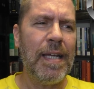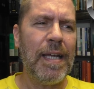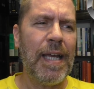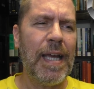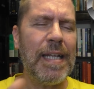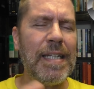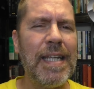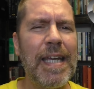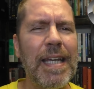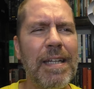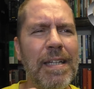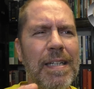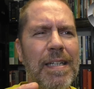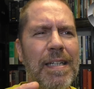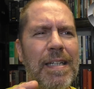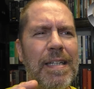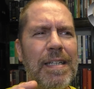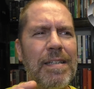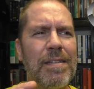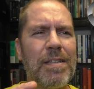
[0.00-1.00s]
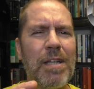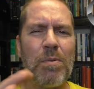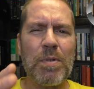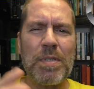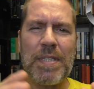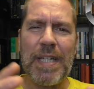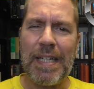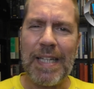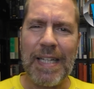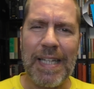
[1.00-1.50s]
And yet, there
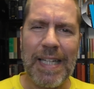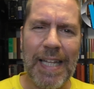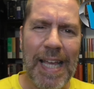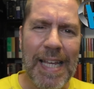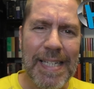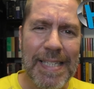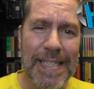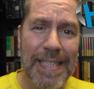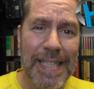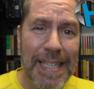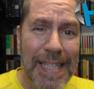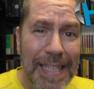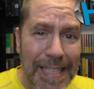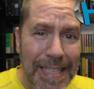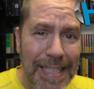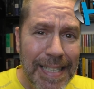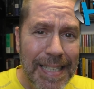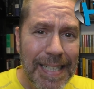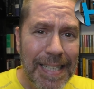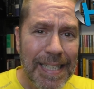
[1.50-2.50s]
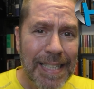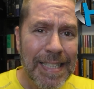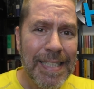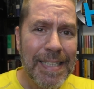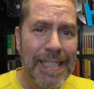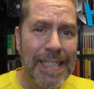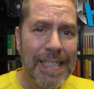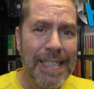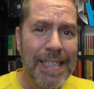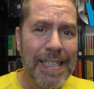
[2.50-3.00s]
was a lesson
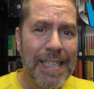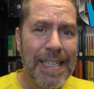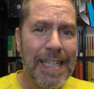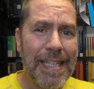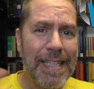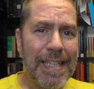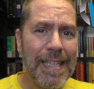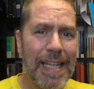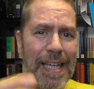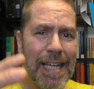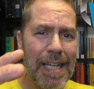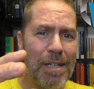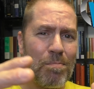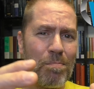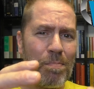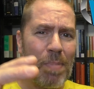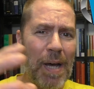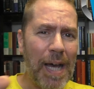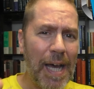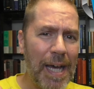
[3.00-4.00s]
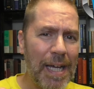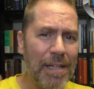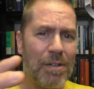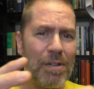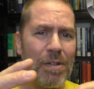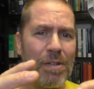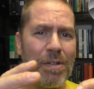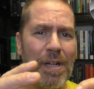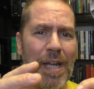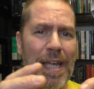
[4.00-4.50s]
in that
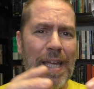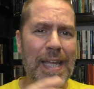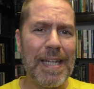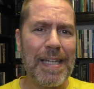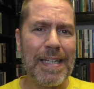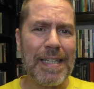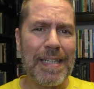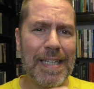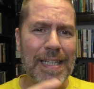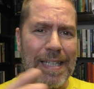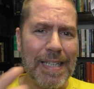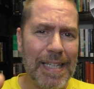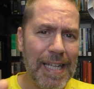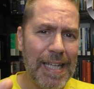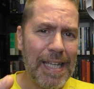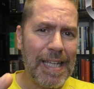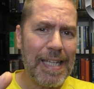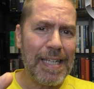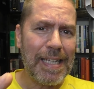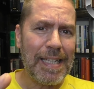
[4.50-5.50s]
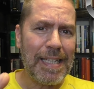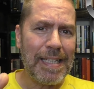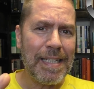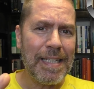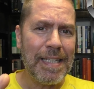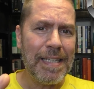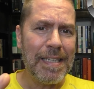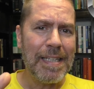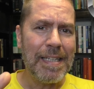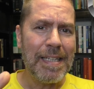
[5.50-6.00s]
potter and clay
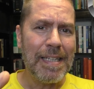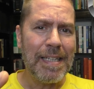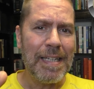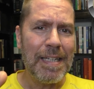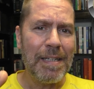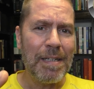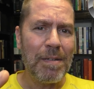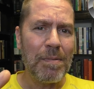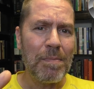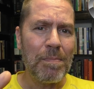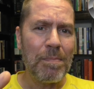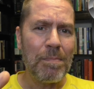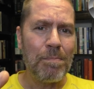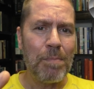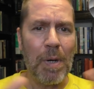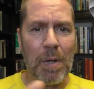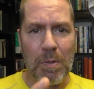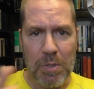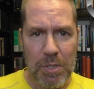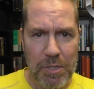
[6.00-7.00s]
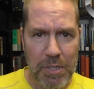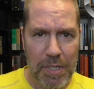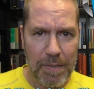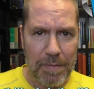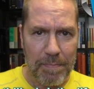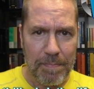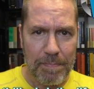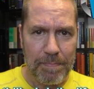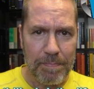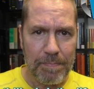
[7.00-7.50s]
motion,
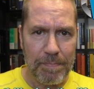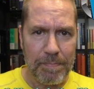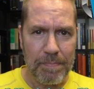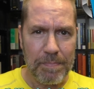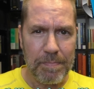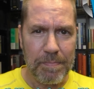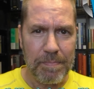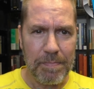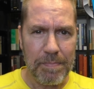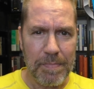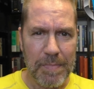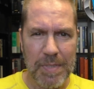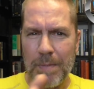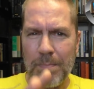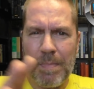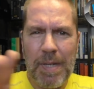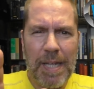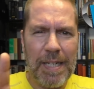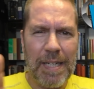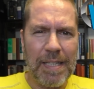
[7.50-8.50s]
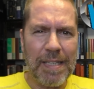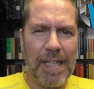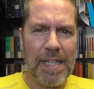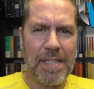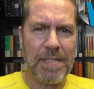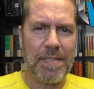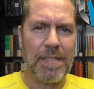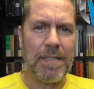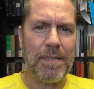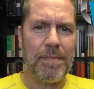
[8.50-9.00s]
some kind of
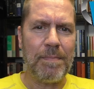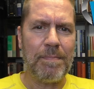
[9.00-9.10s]
lesson.